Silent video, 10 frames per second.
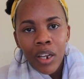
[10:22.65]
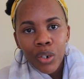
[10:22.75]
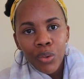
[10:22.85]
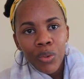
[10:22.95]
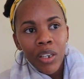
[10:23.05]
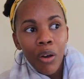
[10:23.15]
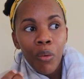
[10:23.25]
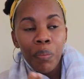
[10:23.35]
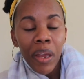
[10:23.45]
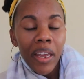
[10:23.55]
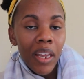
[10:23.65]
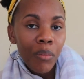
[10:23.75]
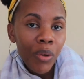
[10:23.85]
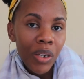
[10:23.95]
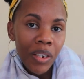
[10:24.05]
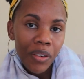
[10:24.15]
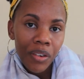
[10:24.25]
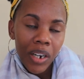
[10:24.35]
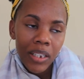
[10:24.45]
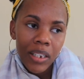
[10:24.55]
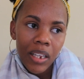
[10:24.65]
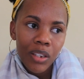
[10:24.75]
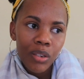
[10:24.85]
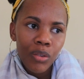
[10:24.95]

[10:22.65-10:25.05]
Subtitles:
Do we obey Him when He corrects us?